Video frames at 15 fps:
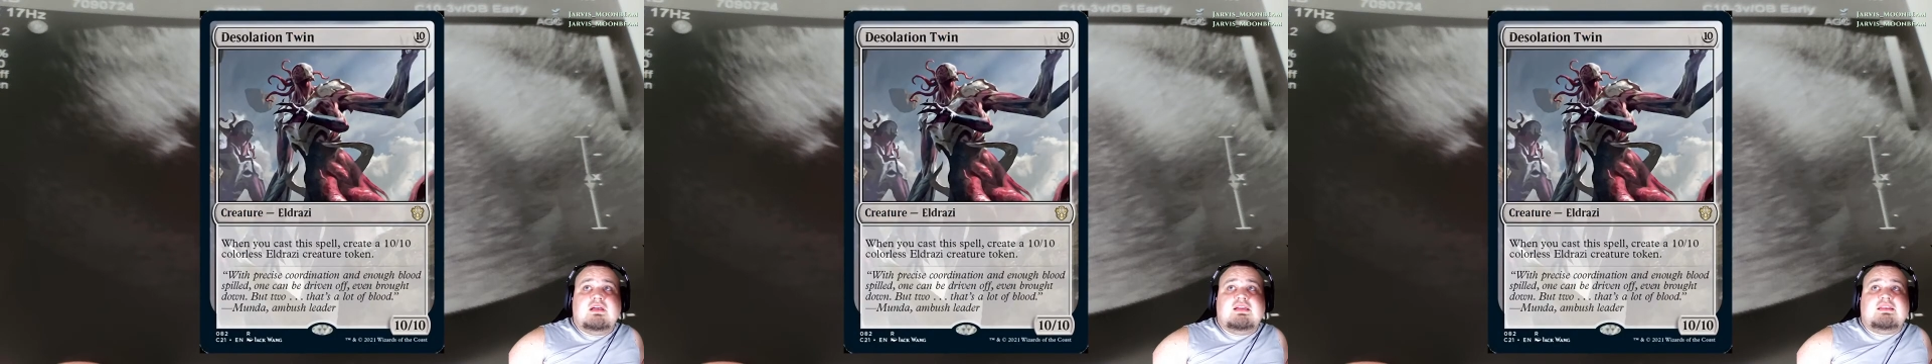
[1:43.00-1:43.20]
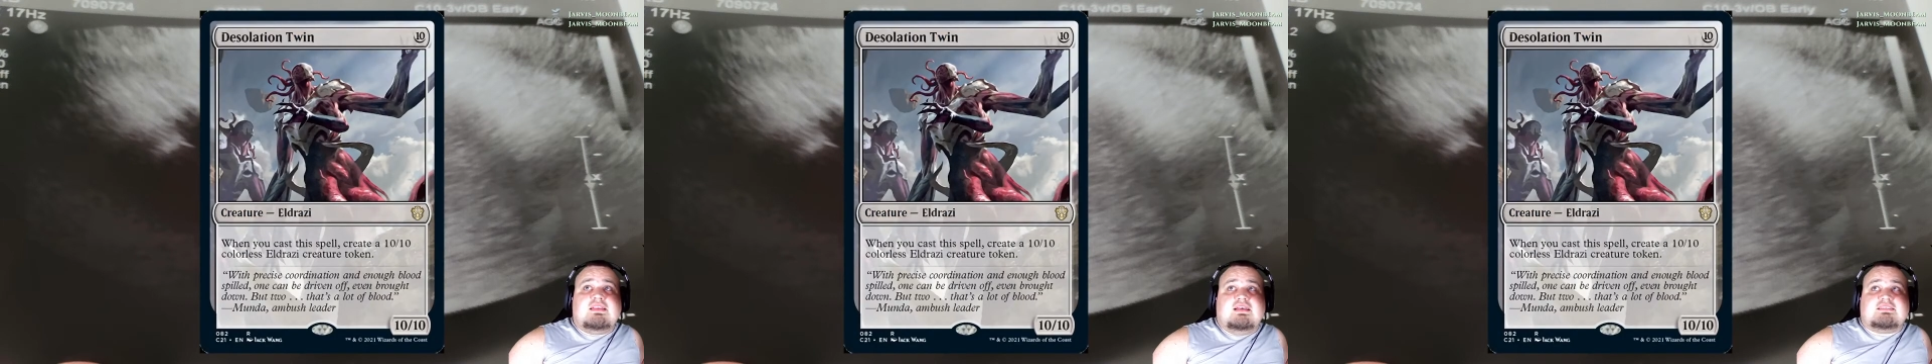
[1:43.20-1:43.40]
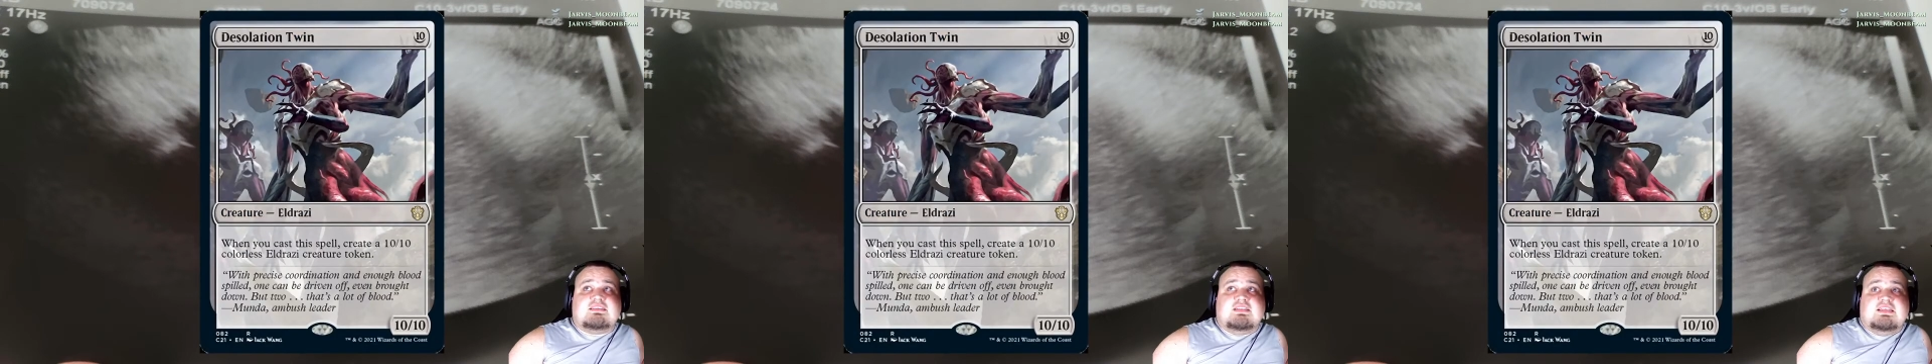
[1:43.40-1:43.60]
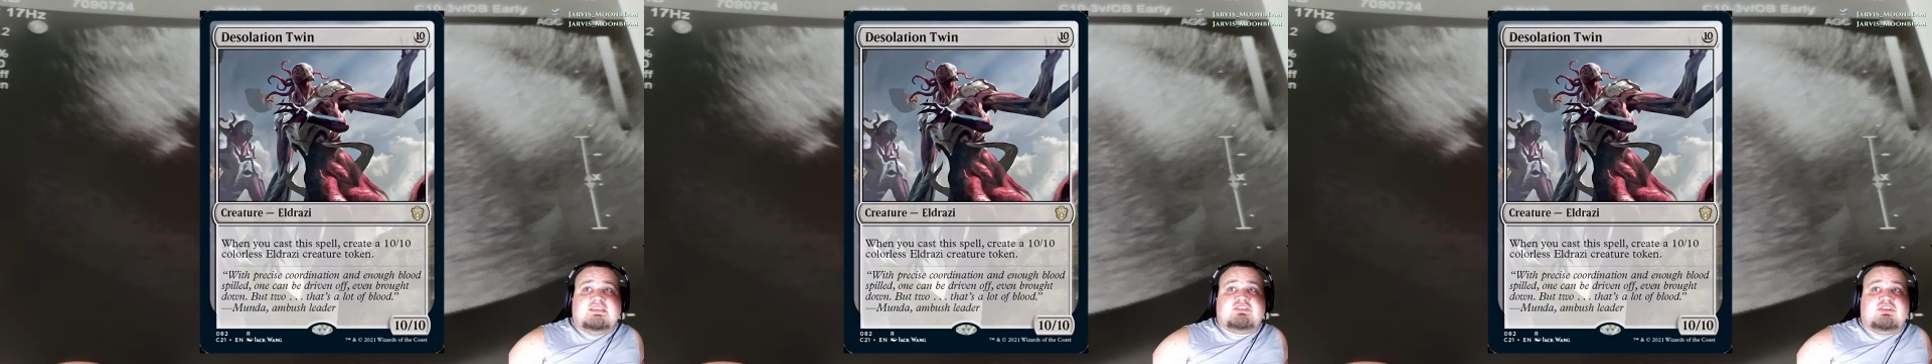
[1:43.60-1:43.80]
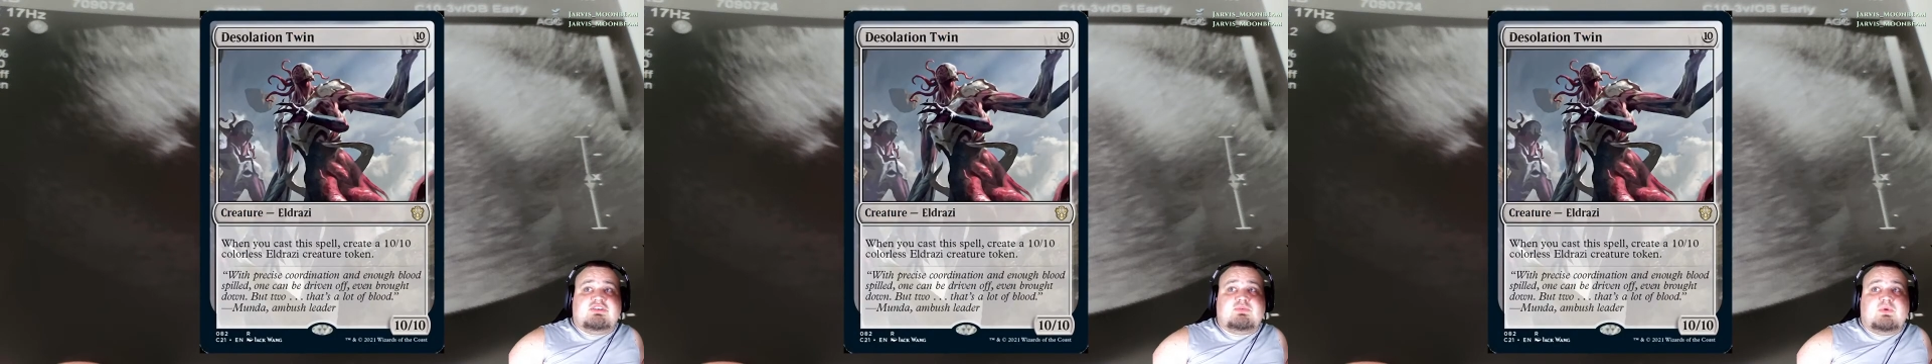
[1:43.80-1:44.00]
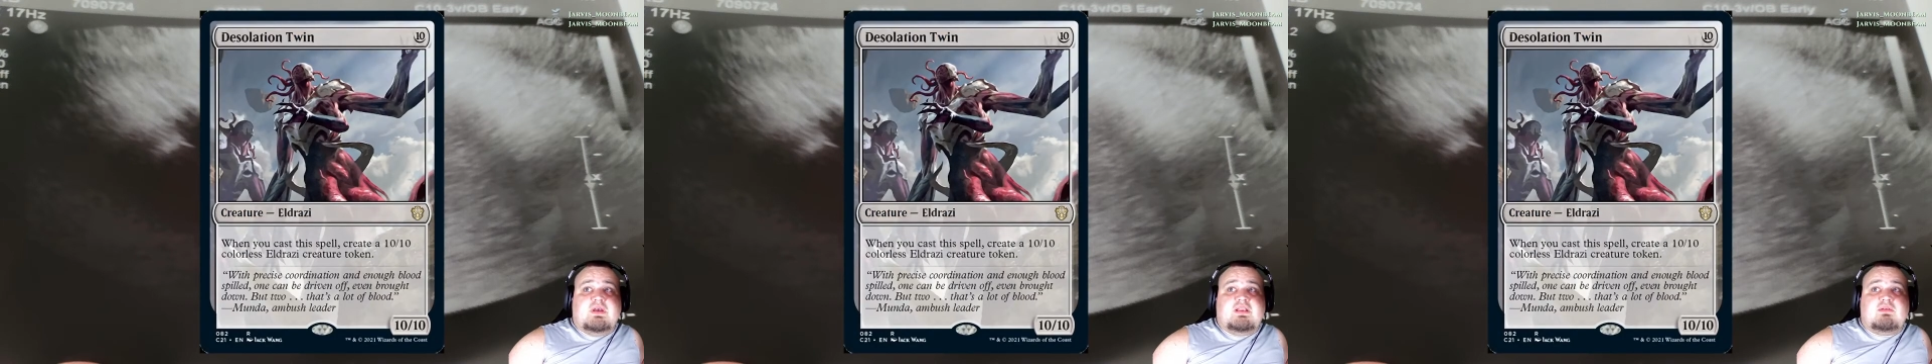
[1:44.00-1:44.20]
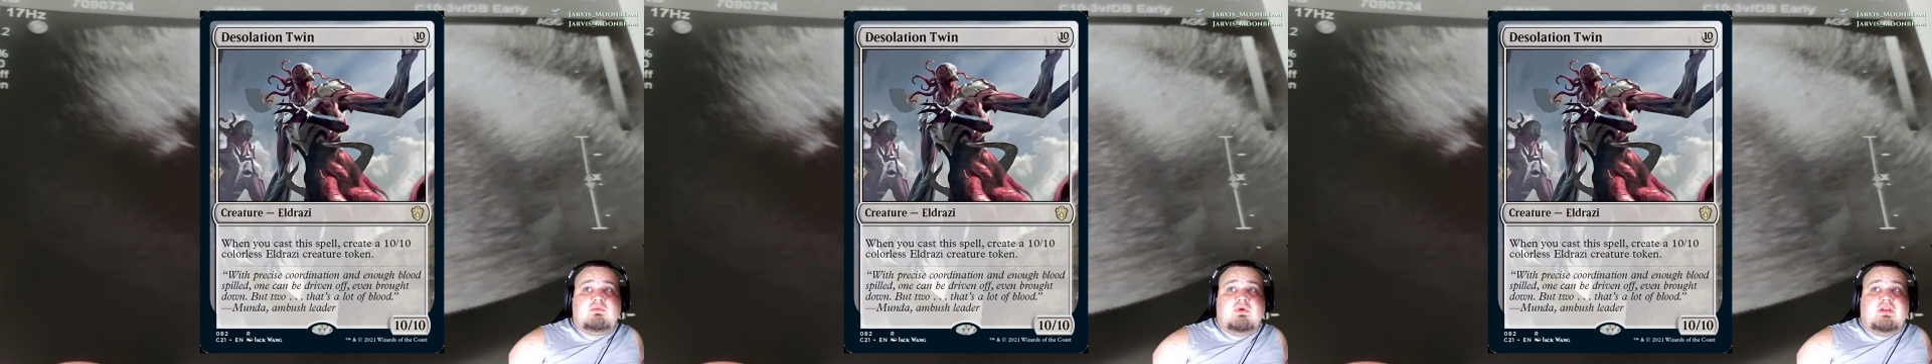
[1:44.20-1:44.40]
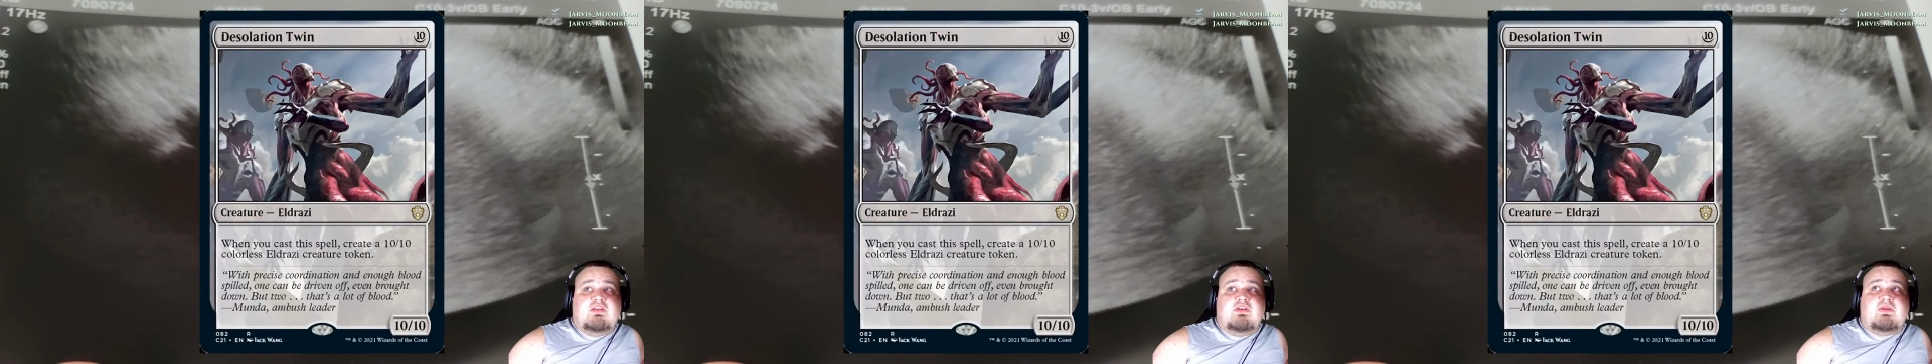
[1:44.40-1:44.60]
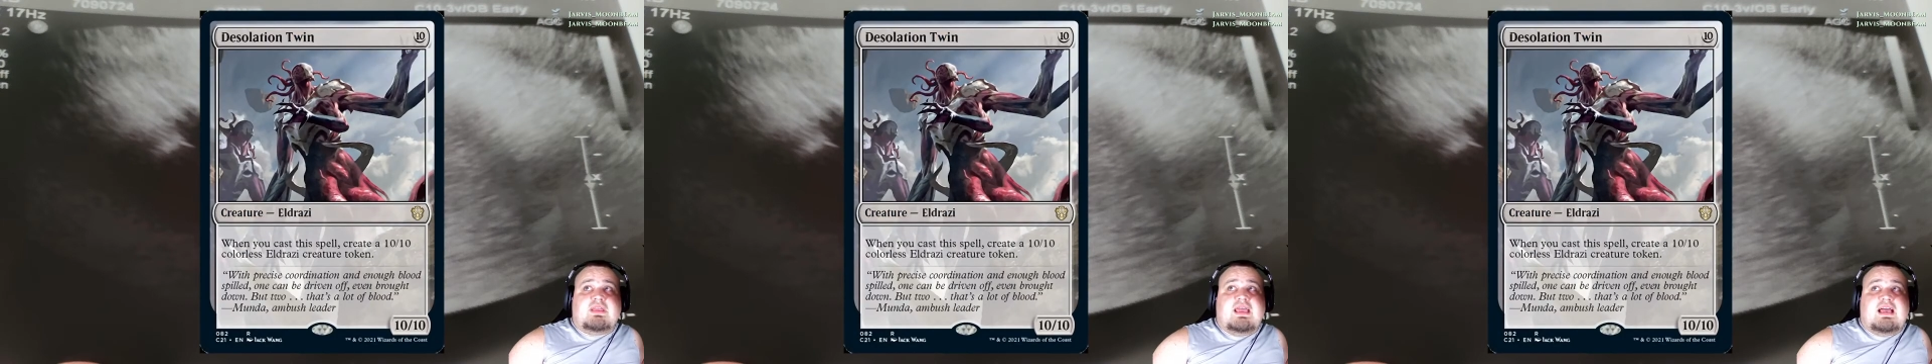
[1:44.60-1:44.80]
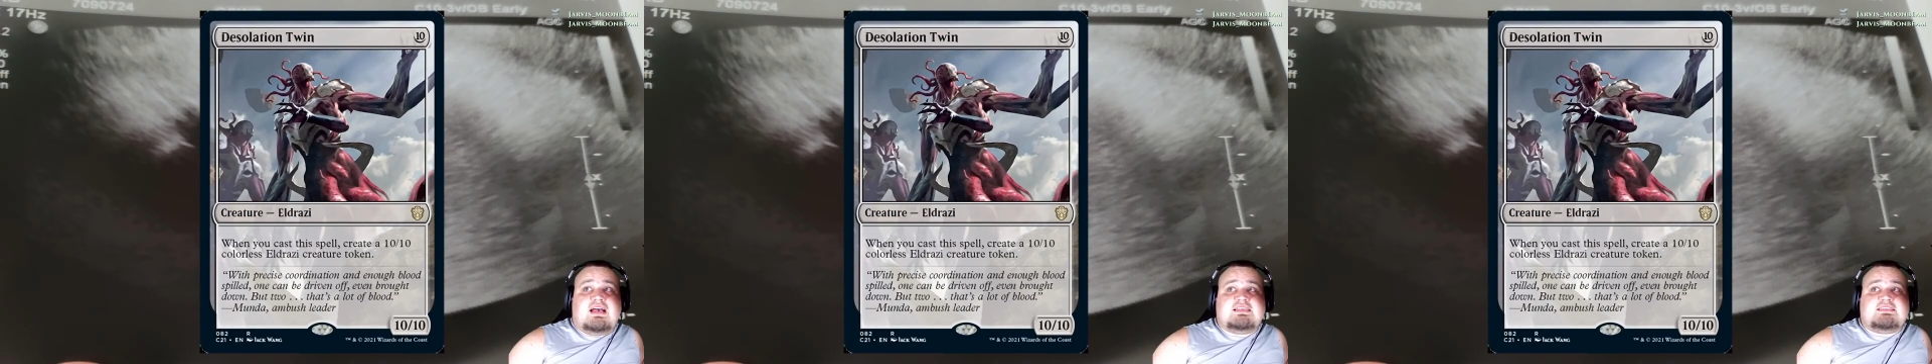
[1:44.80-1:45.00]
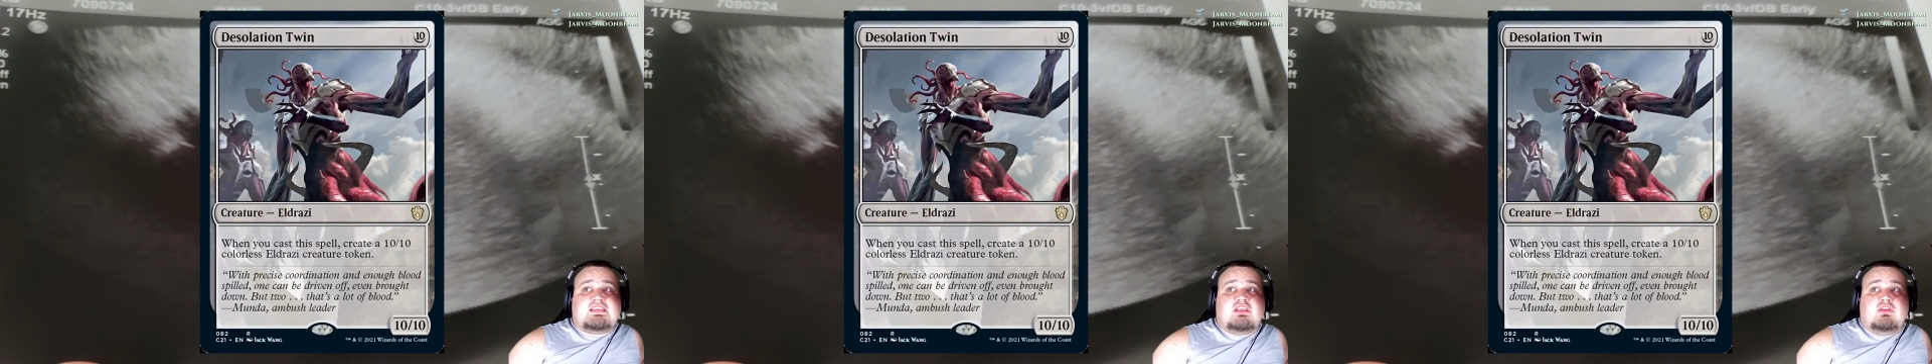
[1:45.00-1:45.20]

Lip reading: Desolation Twin, whenever you cast it,